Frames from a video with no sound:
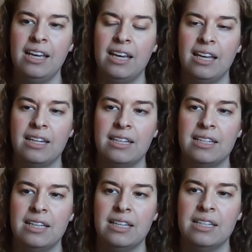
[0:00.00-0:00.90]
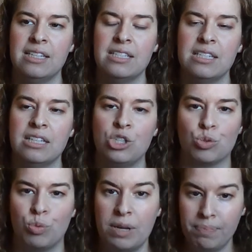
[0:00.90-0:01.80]
It is
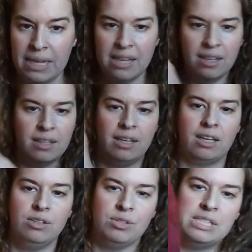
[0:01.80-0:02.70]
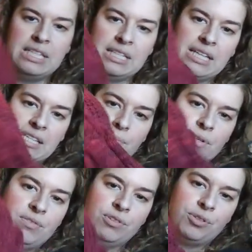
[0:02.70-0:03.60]
drapey, like you can see this has a
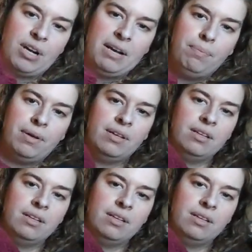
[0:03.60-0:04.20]
beautiful drape.